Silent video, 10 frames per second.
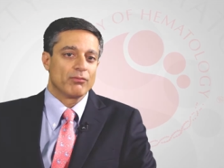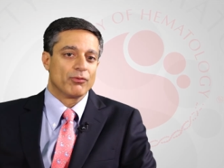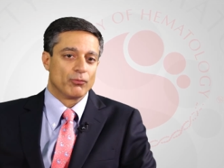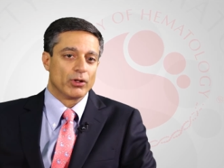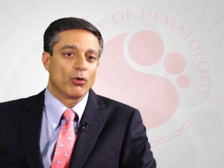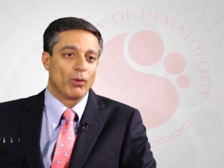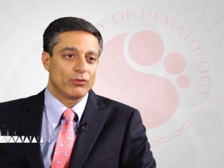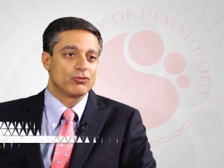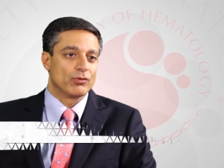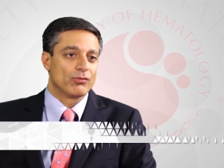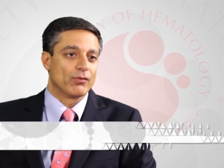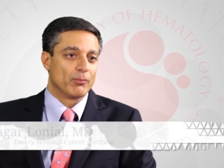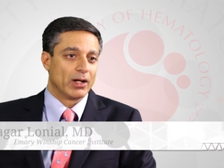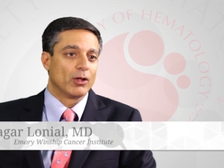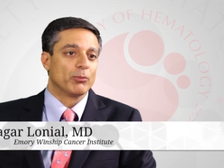of the real questions in
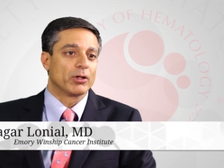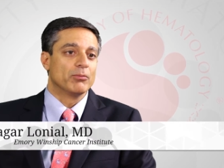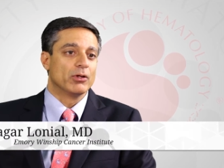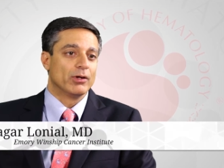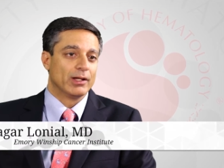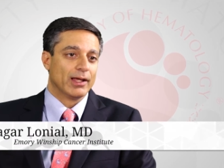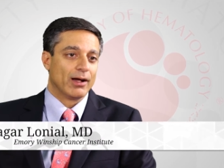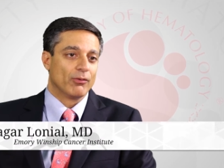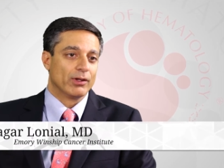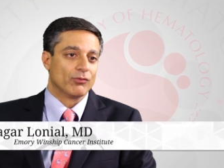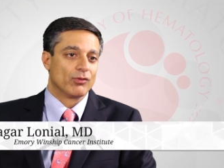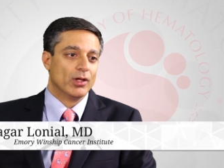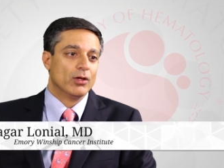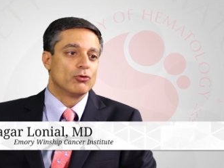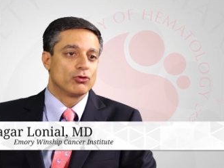the myeloma community now is,
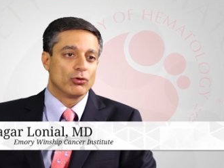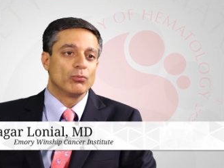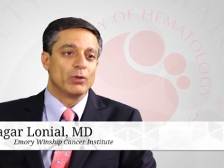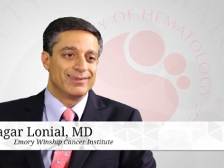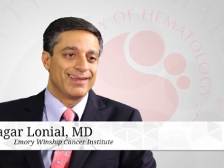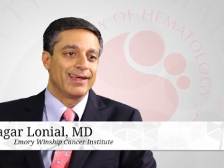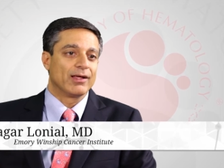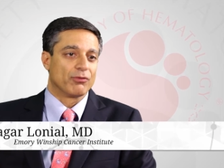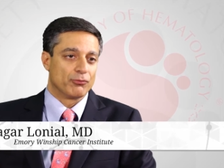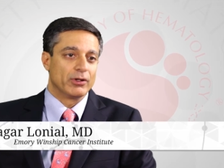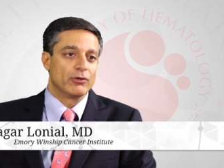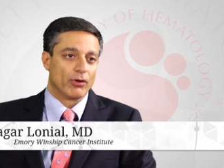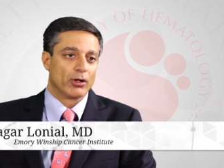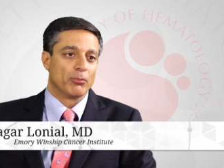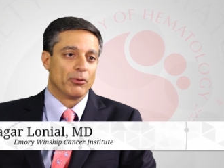should we take a
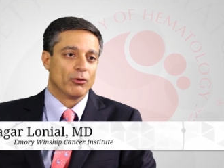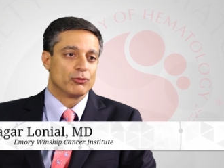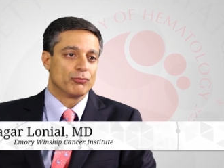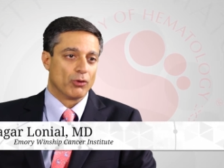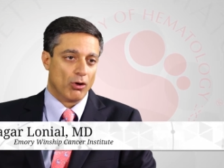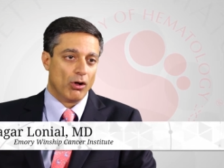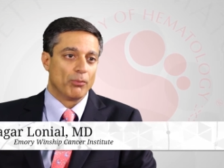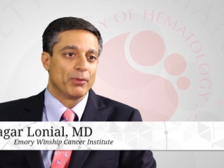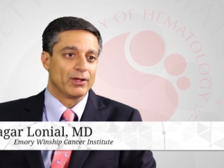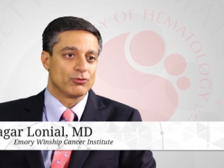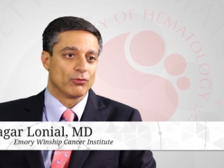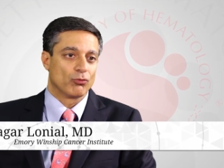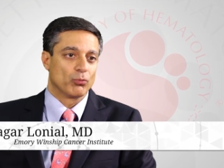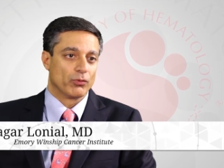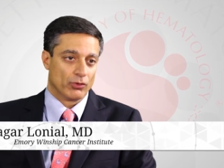three-drug approach for all
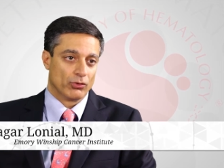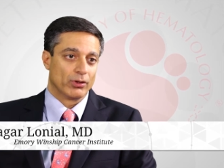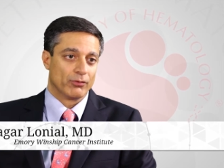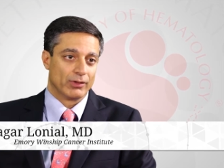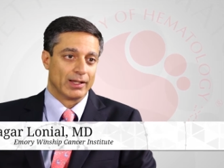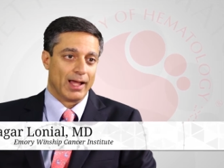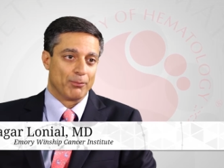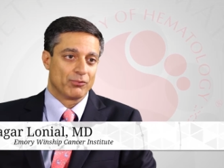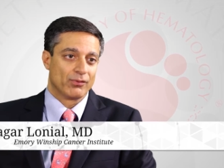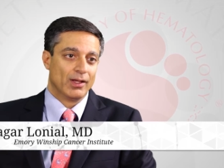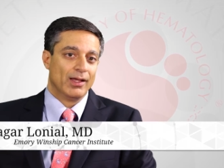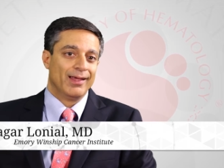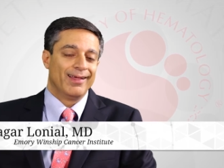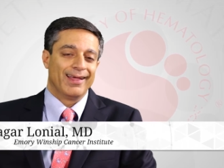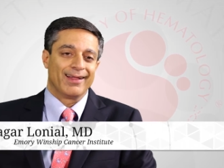patients with early relapse?
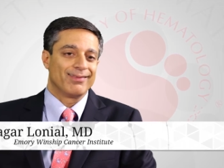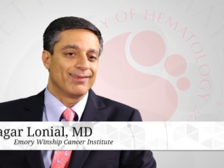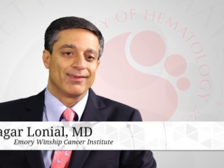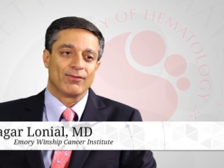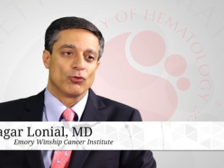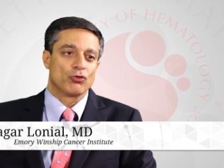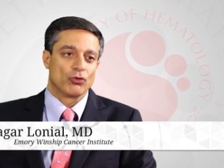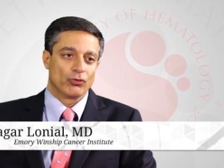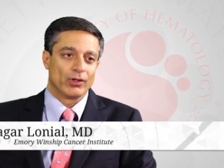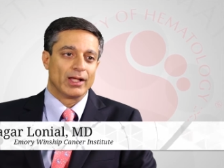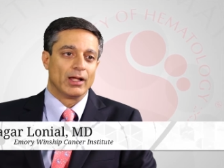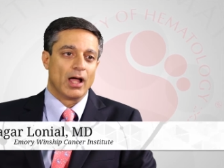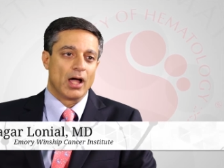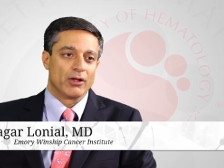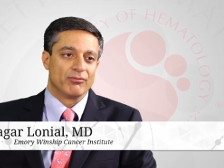And I think that there's certainly a
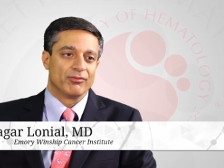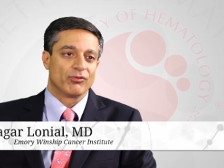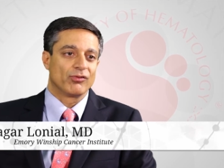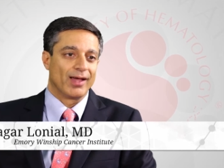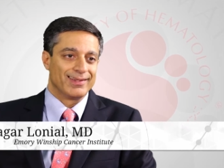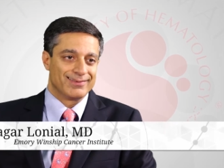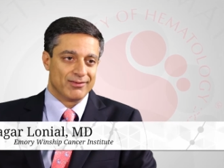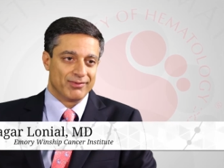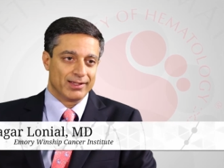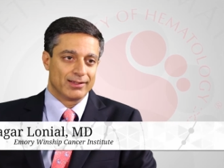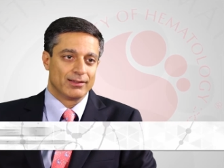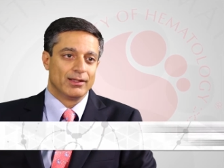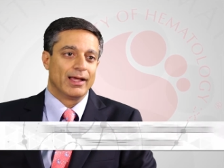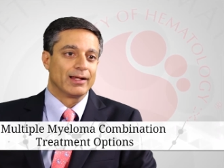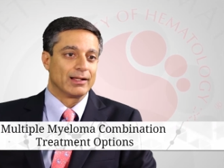lot of scientific
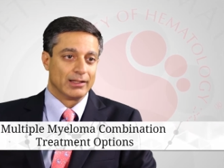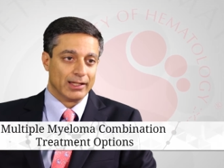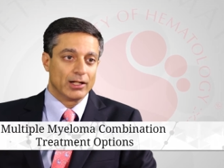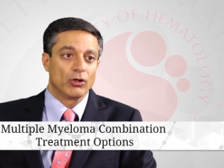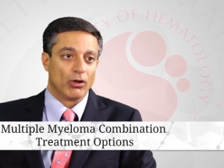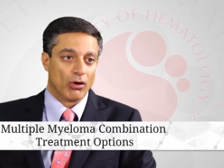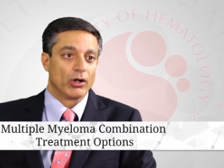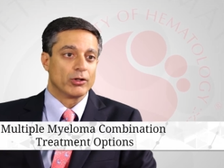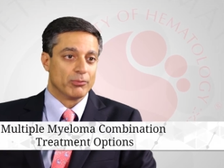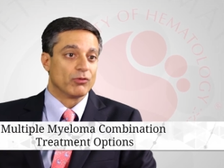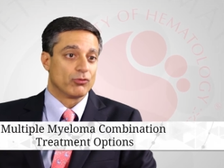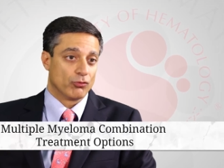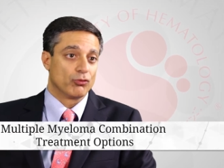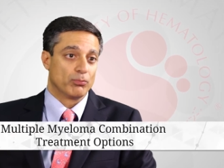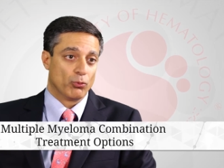and clinical arguments
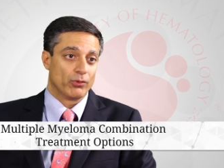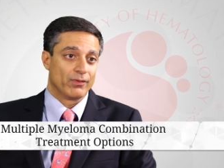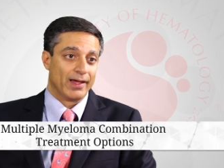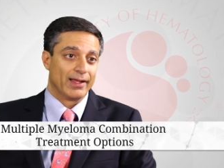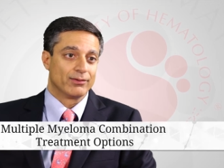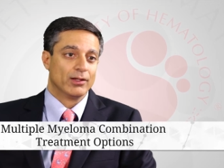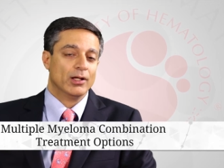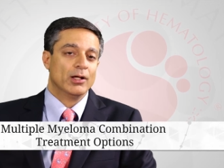to support that.